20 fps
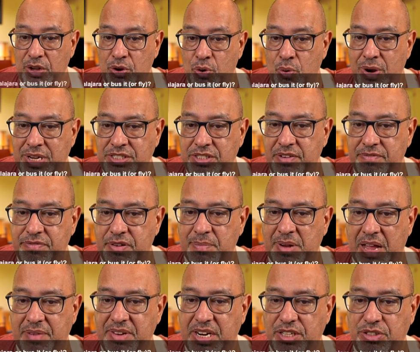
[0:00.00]
Question from
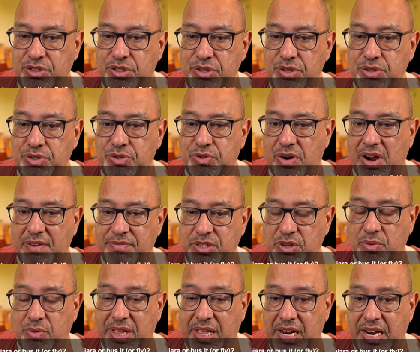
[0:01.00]
Javier, do you drive to
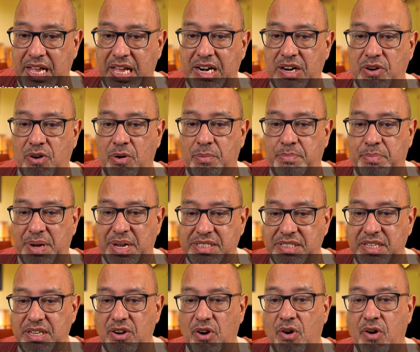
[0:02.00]
Guadalajara or bus
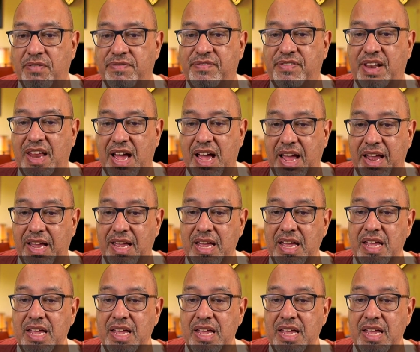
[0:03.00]
it or fly?